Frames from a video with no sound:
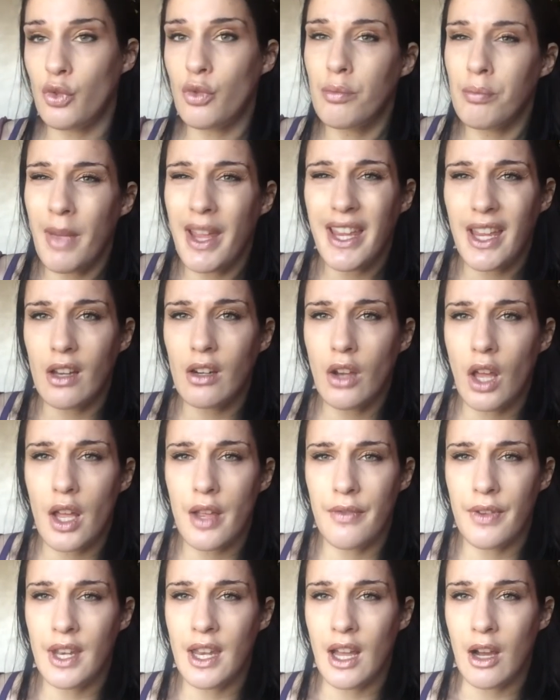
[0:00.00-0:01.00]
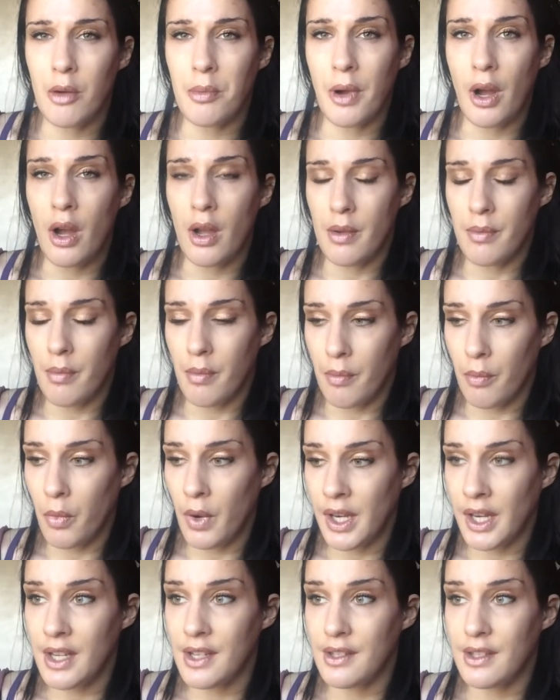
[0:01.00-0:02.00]
making light of it now, but
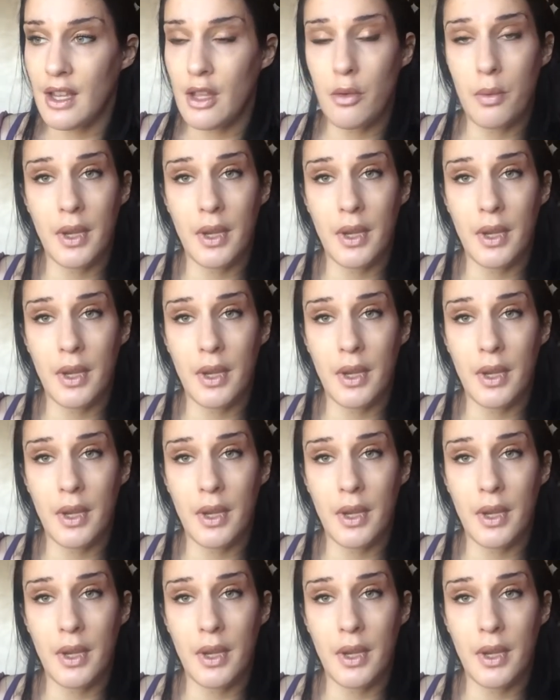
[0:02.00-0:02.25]
when I say